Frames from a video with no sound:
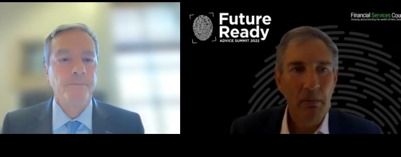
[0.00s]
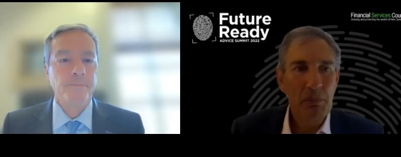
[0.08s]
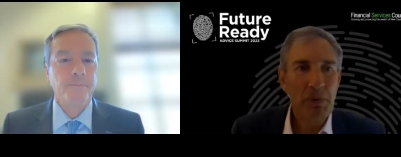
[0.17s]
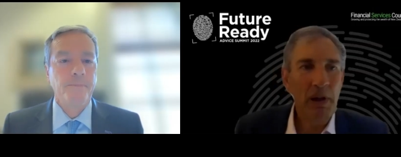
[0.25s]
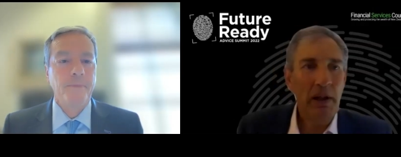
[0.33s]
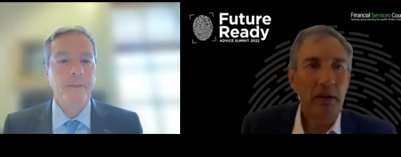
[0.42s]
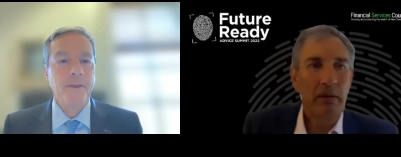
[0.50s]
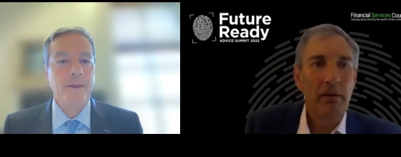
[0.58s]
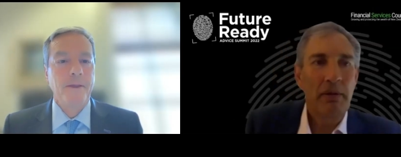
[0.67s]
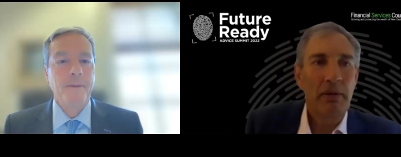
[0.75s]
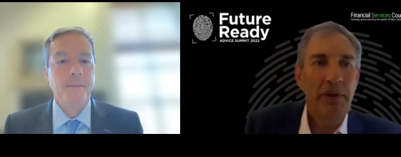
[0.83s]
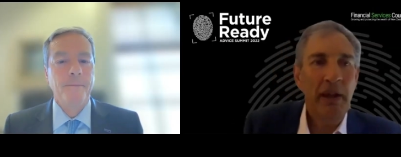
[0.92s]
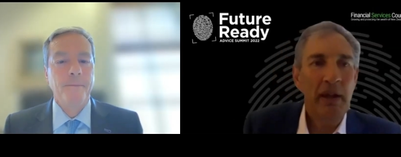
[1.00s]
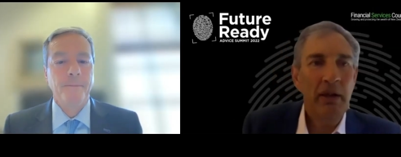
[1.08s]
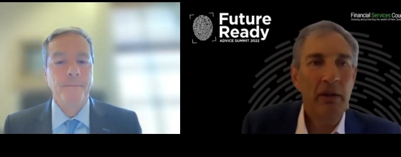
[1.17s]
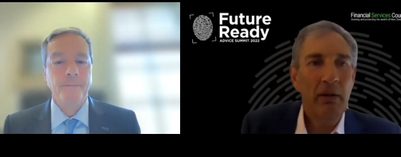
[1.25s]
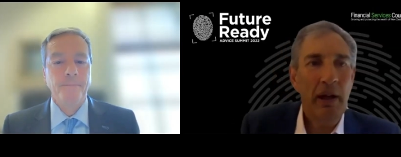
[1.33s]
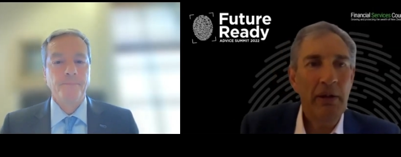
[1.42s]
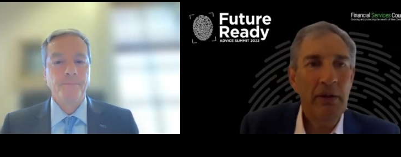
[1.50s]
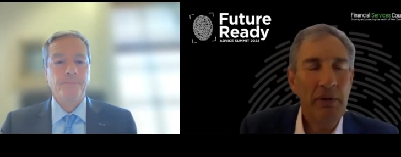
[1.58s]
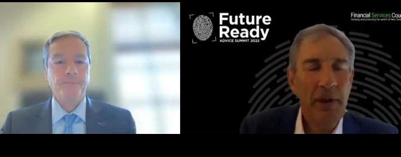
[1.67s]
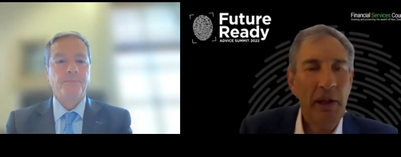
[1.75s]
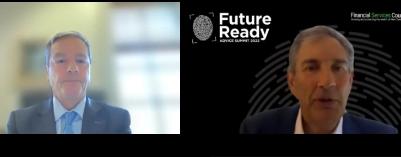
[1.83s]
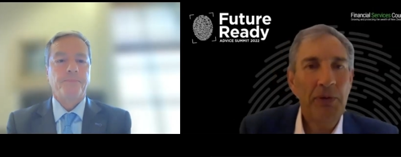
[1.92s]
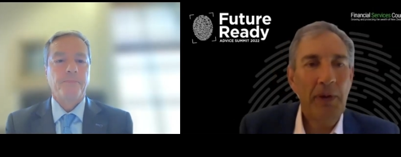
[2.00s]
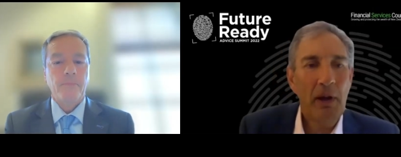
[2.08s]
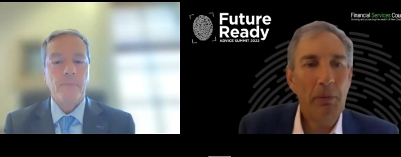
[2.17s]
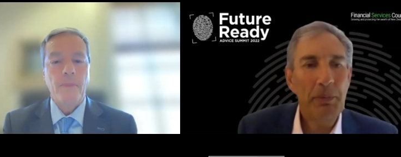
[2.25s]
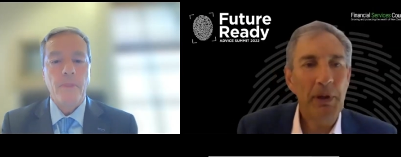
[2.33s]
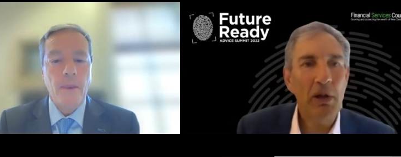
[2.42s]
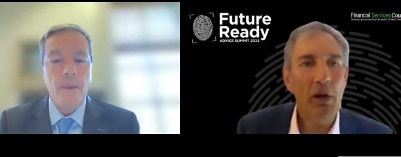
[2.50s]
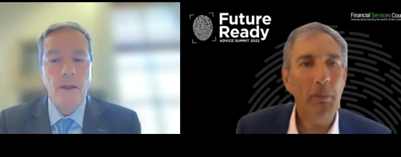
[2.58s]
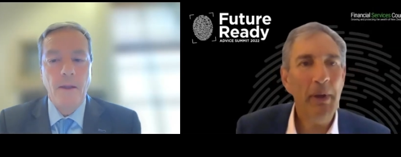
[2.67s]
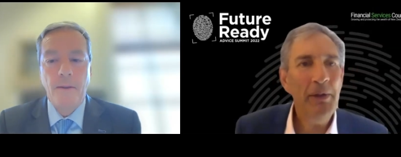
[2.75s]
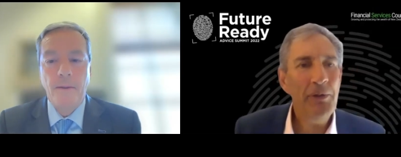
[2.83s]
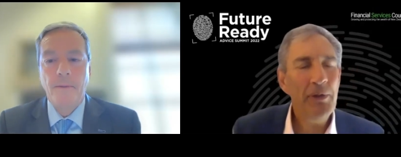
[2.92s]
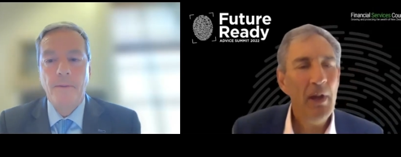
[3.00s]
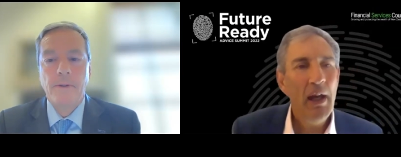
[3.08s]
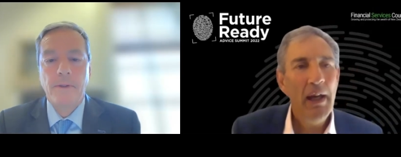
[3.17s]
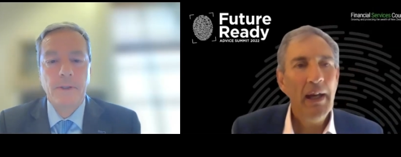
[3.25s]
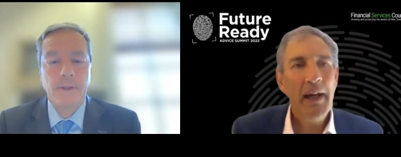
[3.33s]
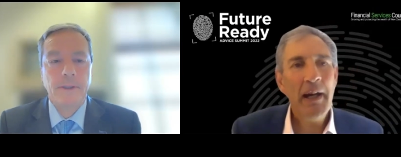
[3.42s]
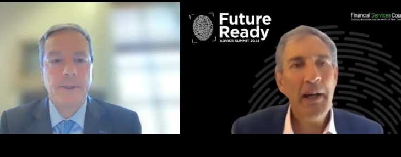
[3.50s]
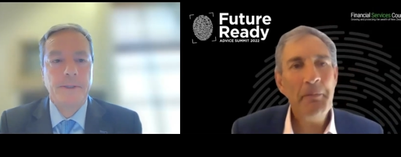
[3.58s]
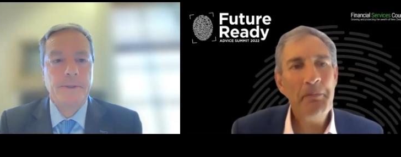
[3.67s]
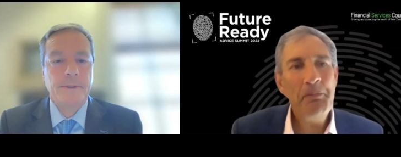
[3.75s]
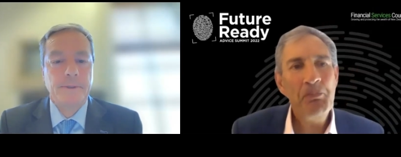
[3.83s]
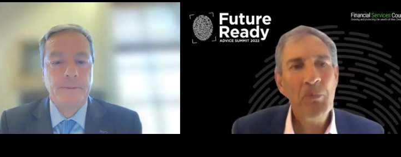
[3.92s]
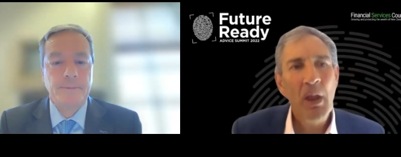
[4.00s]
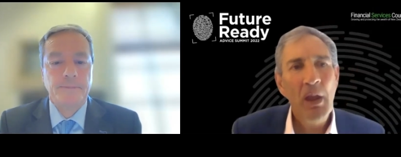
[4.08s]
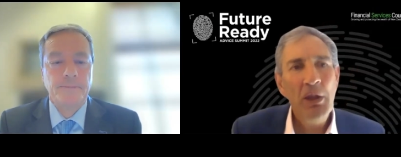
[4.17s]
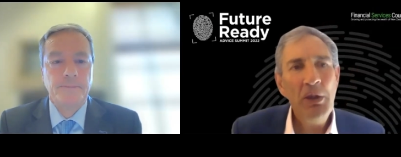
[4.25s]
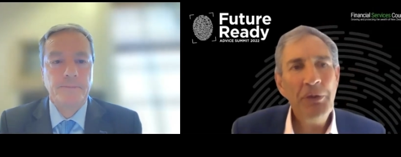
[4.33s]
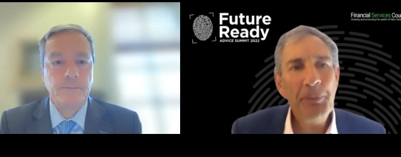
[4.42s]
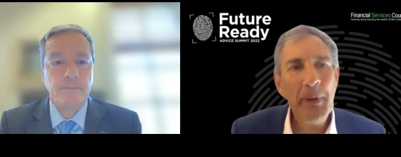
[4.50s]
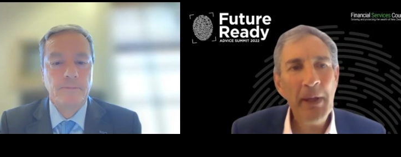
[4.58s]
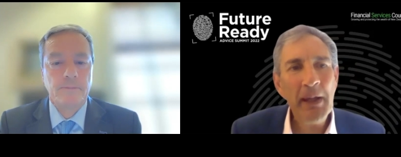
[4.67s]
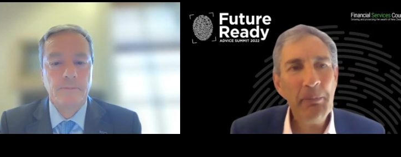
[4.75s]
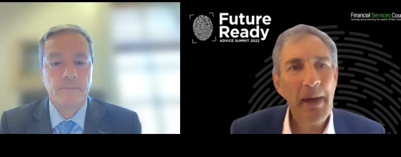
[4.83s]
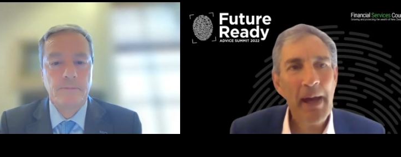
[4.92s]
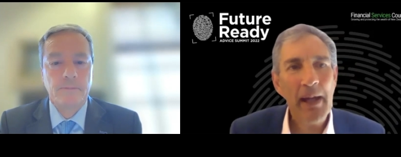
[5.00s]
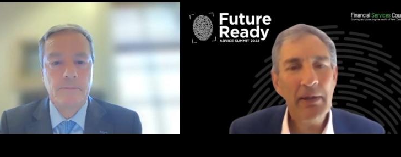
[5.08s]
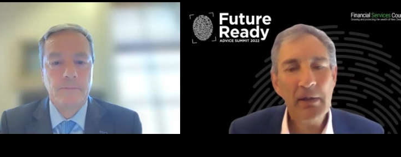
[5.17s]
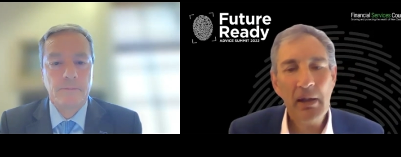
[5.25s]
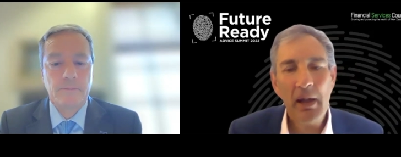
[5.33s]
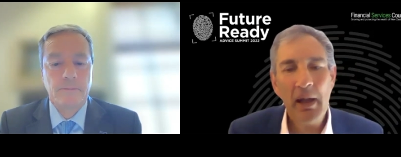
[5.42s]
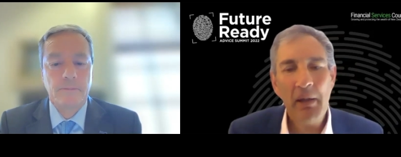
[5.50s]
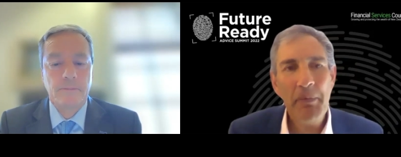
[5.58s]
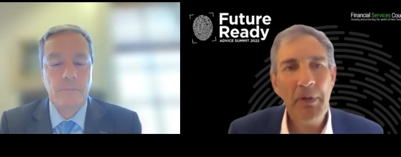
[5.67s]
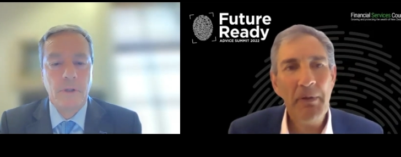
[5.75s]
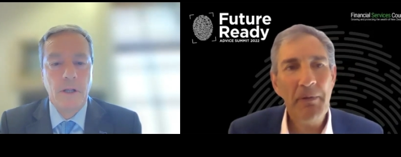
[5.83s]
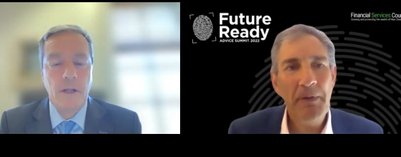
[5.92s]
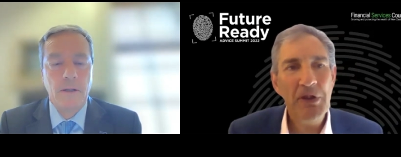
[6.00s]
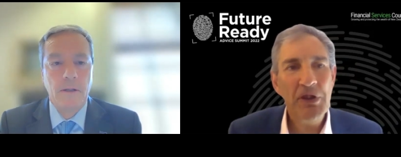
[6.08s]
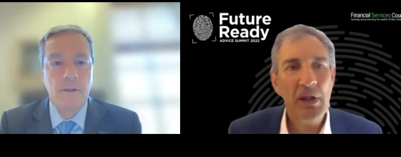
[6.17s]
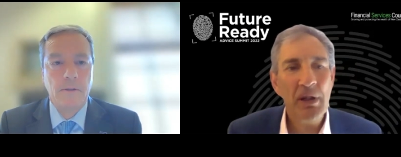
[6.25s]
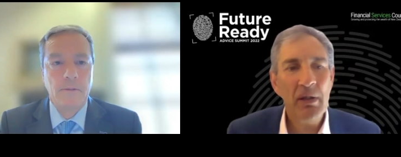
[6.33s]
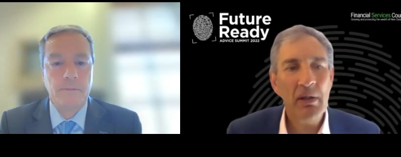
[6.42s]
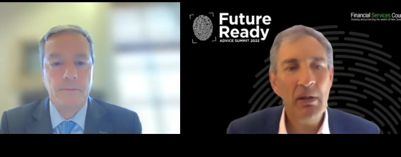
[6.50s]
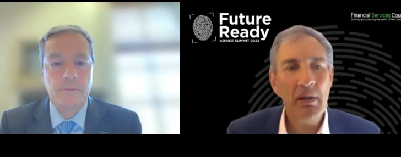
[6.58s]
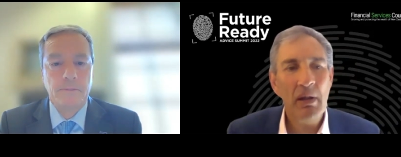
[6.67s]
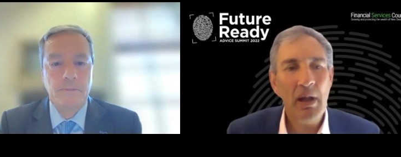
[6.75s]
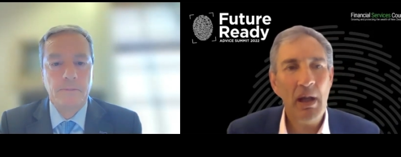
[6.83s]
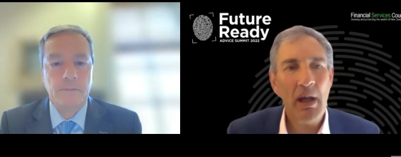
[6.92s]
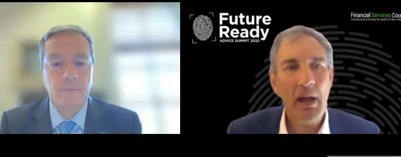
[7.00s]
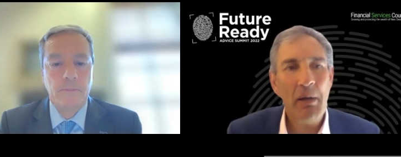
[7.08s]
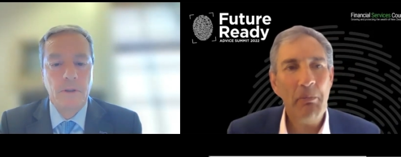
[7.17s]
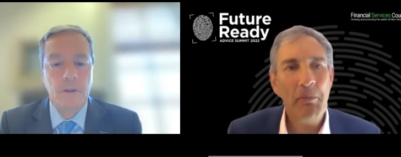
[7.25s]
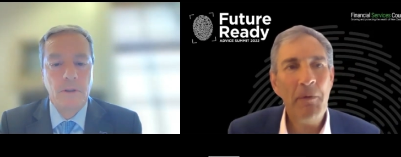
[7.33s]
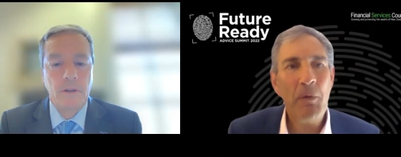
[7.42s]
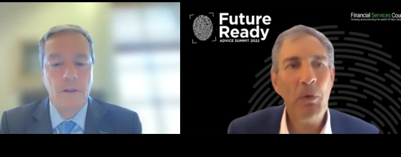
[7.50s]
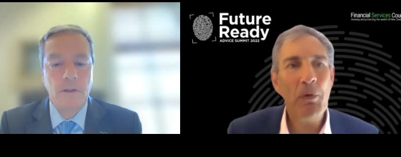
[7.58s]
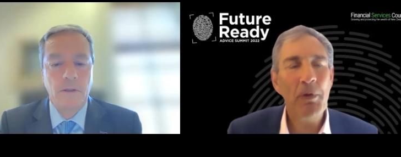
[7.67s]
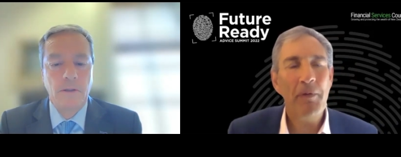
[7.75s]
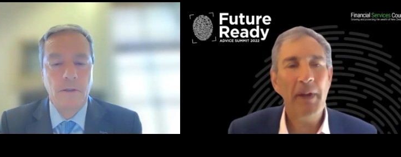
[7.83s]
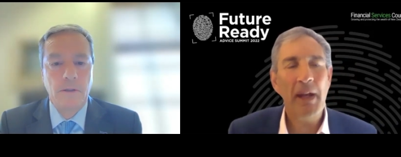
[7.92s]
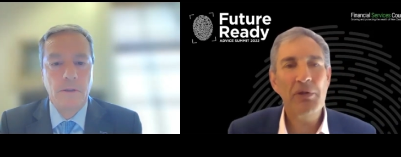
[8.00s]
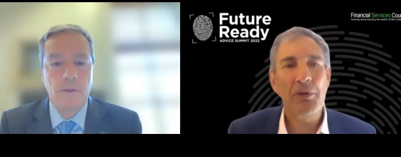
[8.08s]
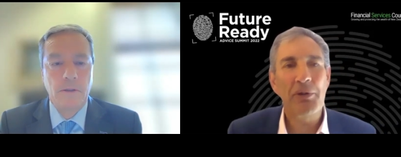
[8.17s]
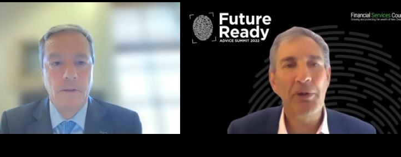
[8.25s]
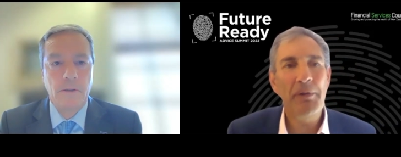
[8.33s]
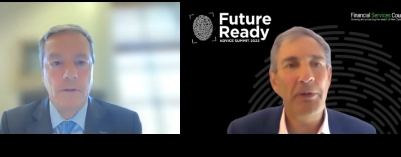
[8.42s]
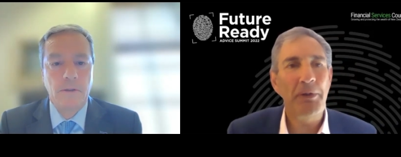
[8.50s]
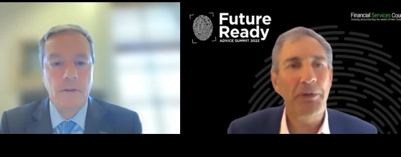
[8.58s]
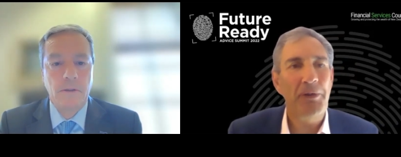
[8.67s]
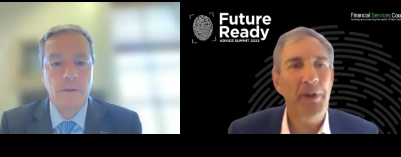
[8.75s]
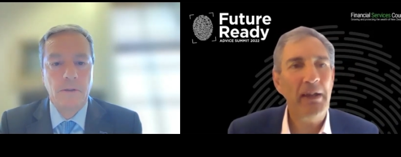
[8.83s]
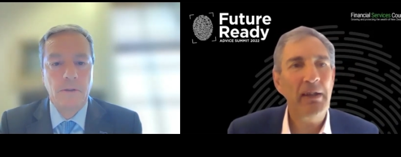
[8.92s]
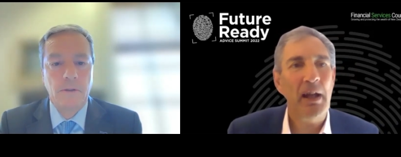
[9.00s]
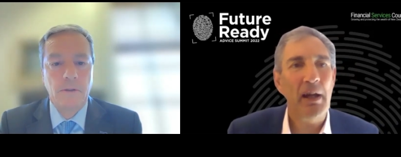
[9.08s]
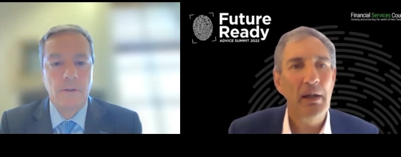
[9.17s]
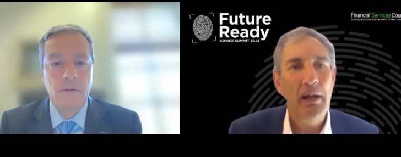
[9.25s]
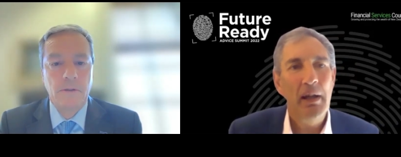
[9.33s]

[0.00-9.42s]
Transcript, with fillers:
Speaker 1: Brilliant. Thank you, Andrew. Thanks for your opening comments. Um, you speak about um, the vision um, for the financial services sector